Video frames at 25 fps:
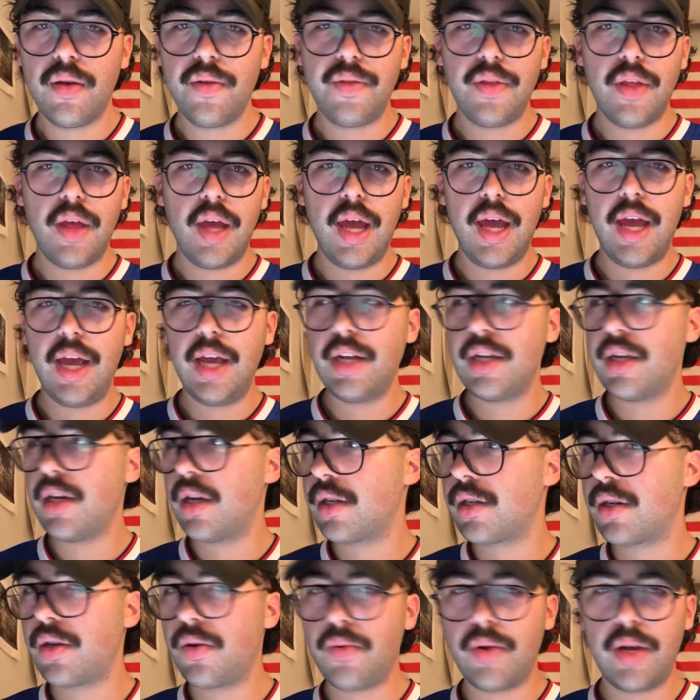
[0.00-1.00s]
Hey,
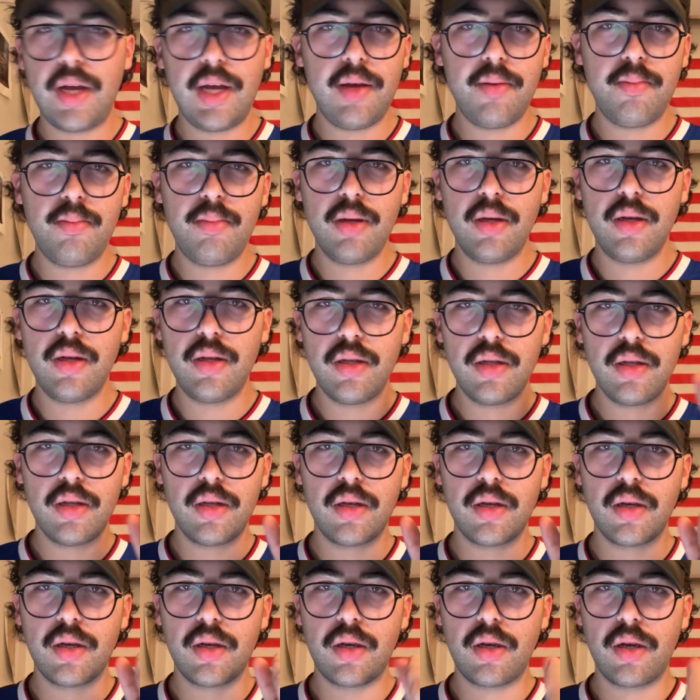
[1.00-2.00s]
Dr. Webb,
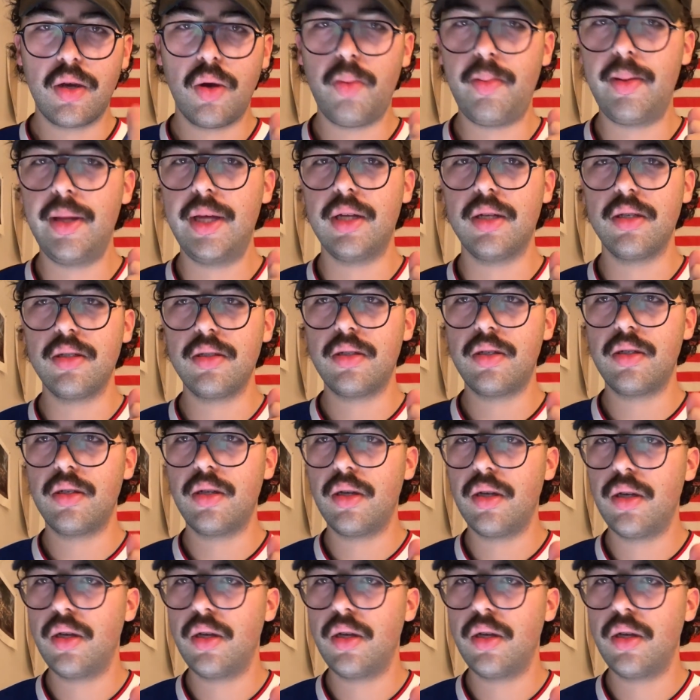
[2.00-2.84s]
go Bills.